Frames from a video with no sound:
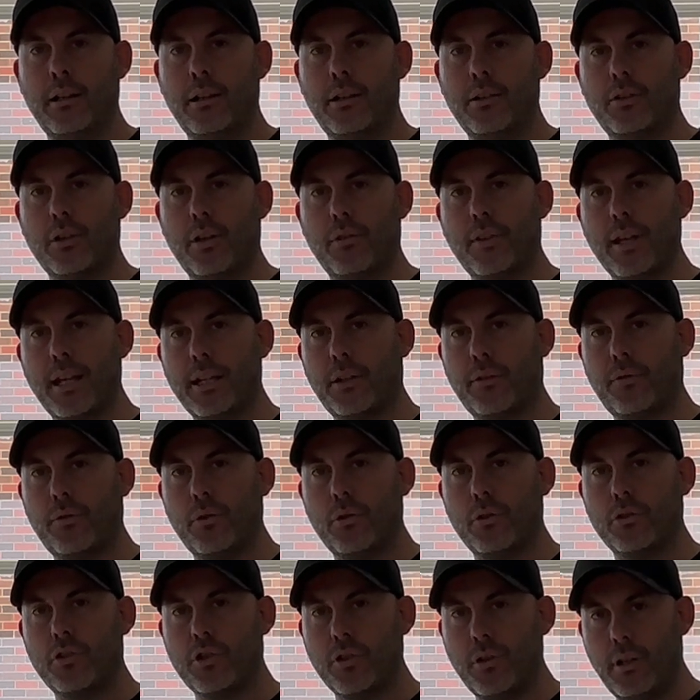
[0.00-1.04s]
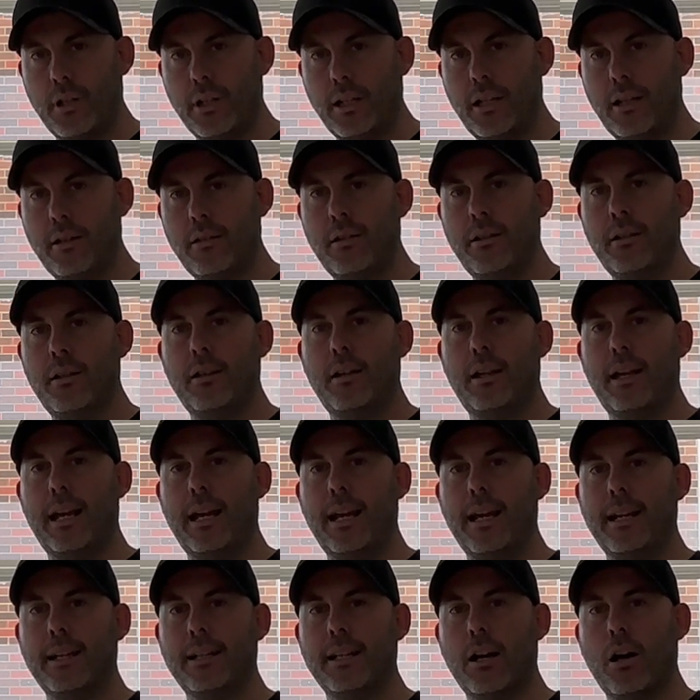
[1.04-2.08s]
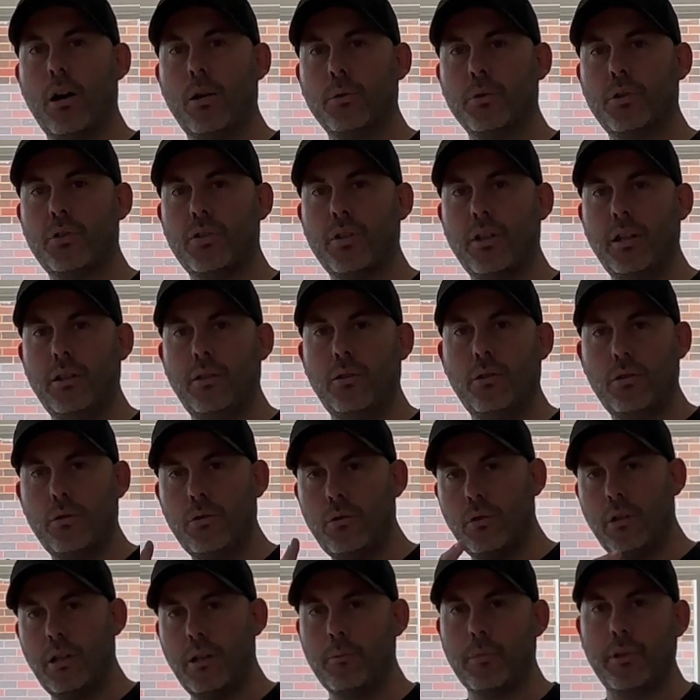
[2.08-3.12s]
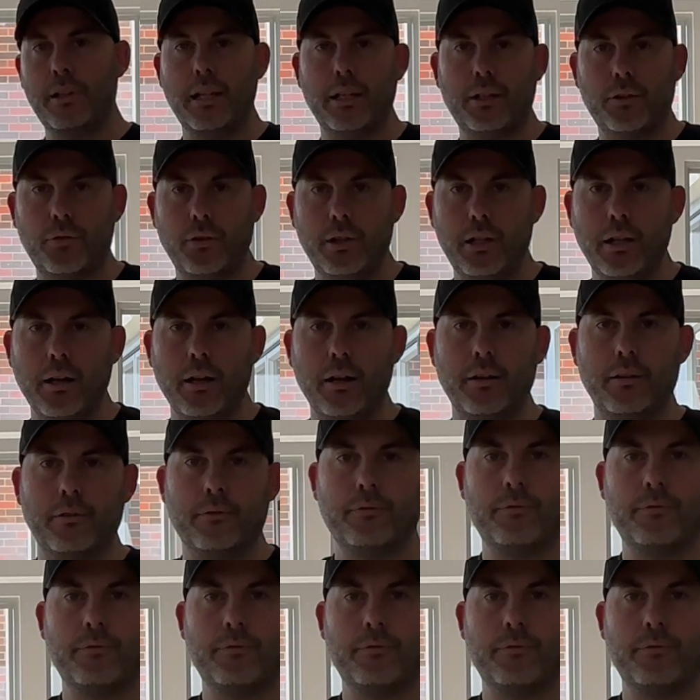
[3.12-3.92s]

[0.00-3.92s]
So thanks for tuning in and I'll see you in my next video.